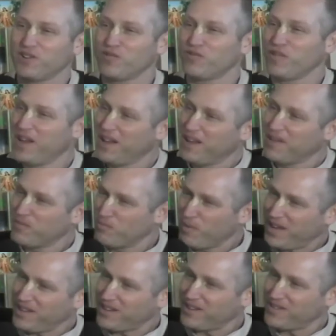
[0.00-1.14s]
you've
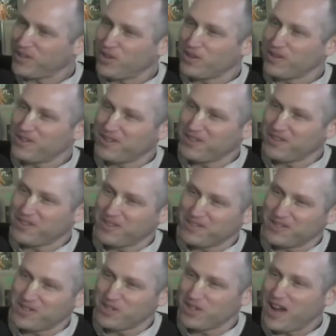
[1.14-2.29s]
made it
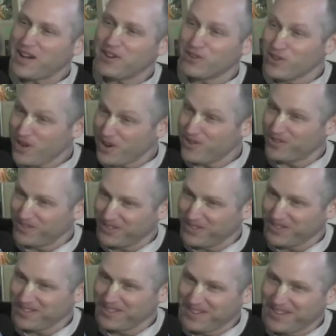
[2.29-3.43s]
your desire known,